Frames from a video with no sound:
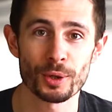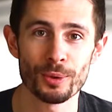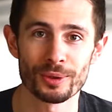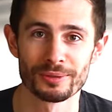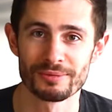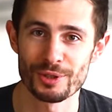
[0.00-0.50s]

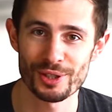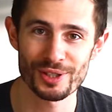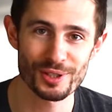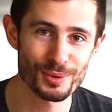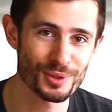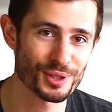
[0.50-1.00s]
cool
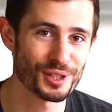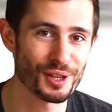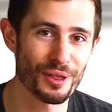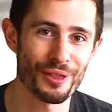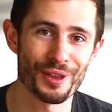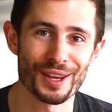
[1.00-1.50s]
just to see
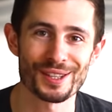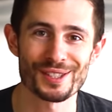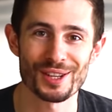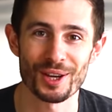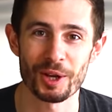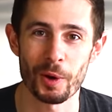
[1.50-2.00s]

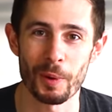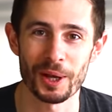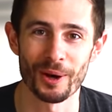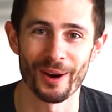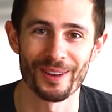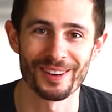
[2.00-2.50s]
things
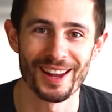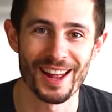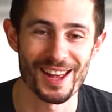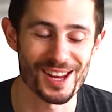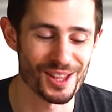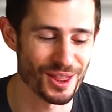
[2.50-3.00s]
going on
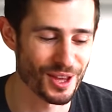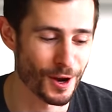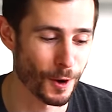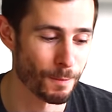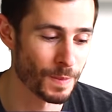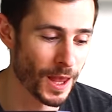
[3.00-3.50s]
in
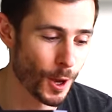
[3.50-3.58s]
there.